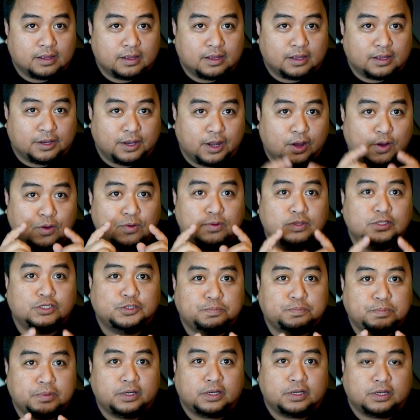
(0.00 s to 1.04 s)
the Holy
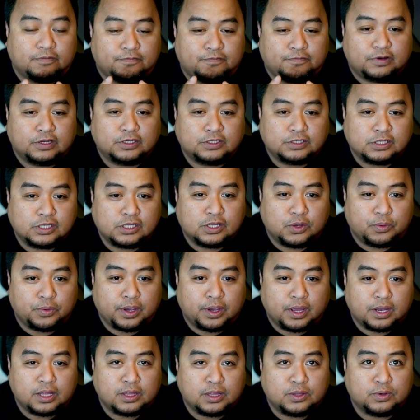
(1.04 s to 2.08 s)
Spirit, the first thing that we're
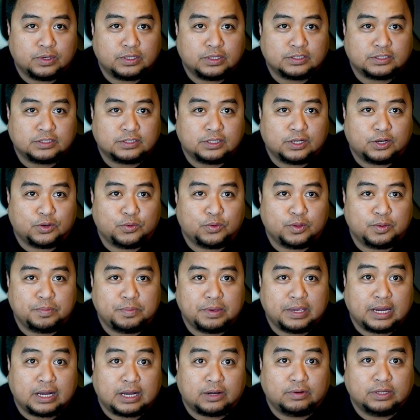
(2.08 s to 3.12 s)
going to do is there will
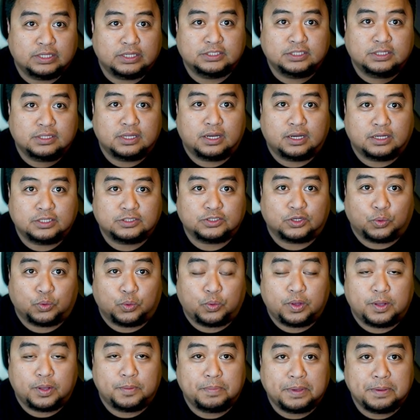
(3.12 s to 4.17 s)
be a regeneration.
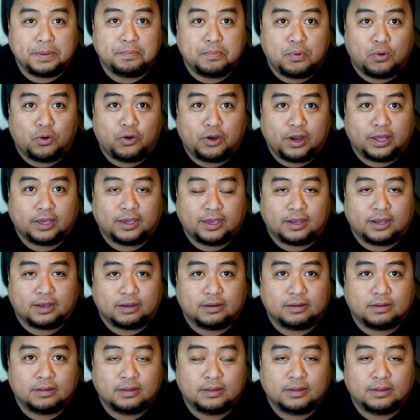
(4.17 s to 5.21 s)
We will be born
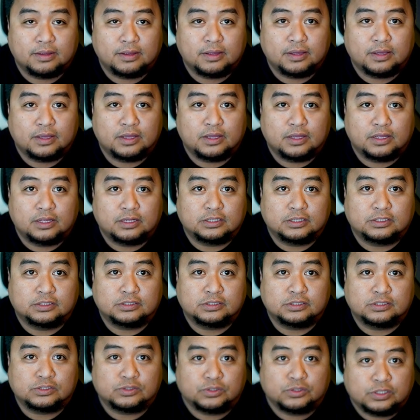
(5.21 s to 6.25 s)
again.
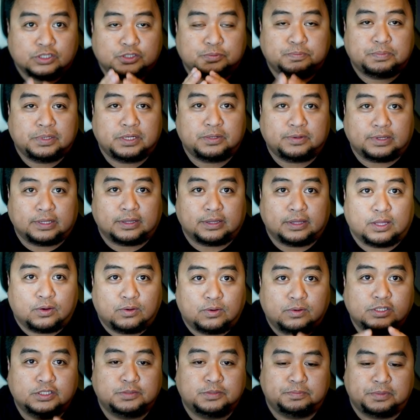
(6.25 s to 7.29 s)
So the Spirit, the
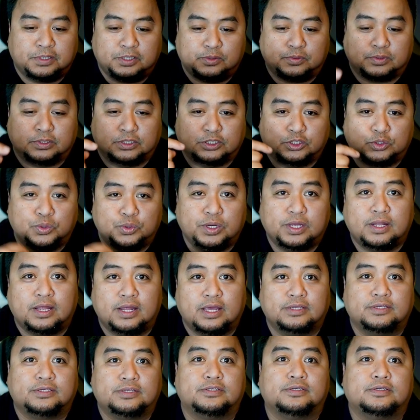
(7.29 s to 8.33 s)
Holy Spirit will dwell
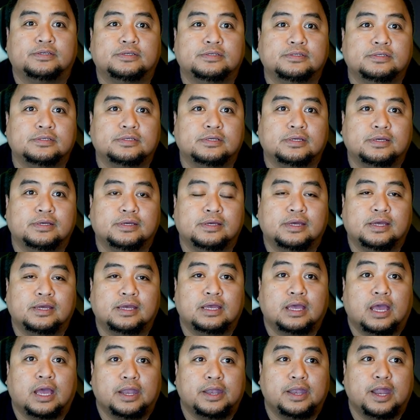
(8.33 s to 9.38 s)
us.
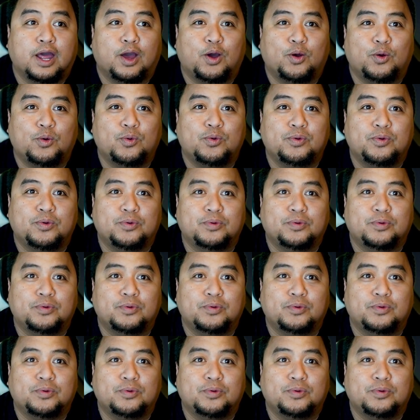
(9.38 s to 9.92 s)
And now,